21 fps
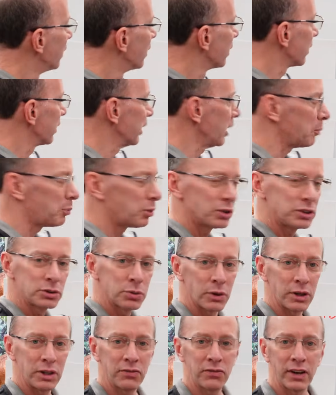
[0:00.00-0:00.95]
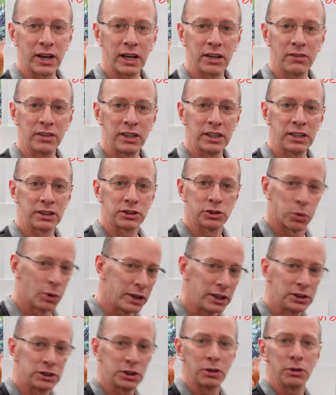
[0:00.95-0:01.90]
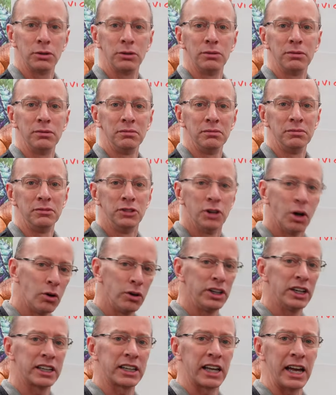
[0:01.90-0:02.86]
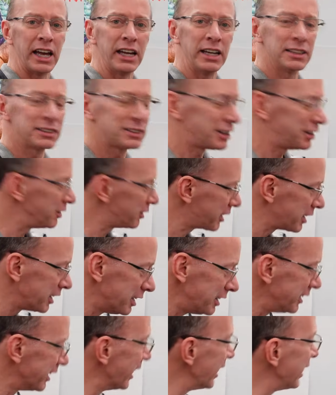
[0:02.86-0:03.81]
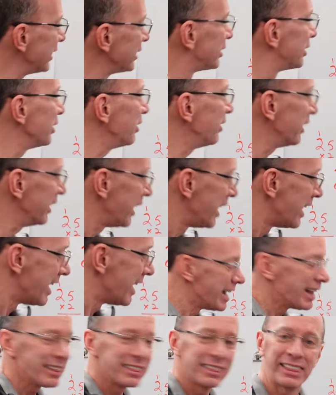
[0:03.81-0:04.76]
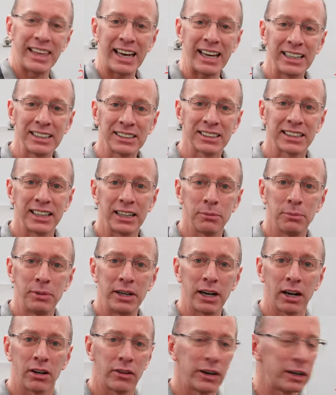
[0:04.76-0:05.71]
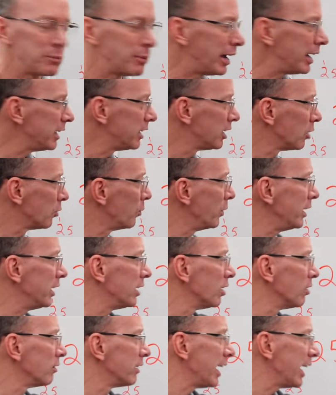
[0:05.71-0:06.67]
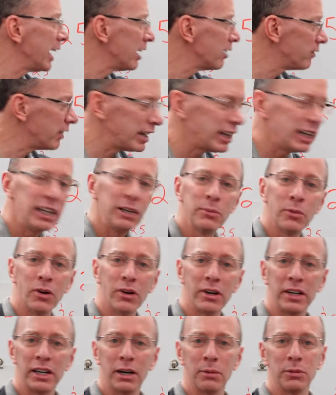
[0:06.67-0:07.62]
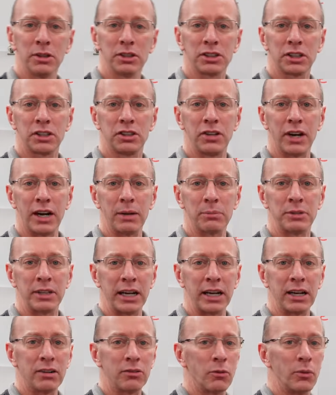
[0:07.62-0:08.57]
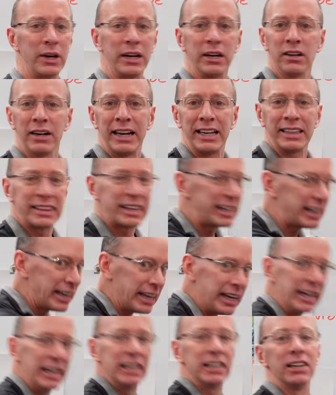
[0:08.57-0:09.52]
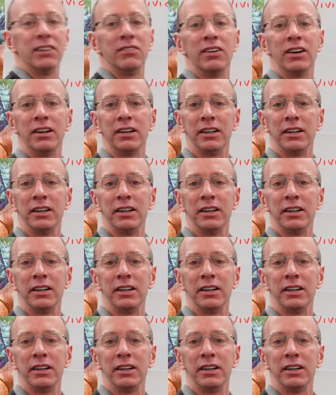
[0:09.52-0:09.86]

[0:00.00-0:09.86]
Can I put 25 into 22? No, you can't. You cannot do it. That is going to be our remainder. We don't have any more numbers to drop down. We are at the end of our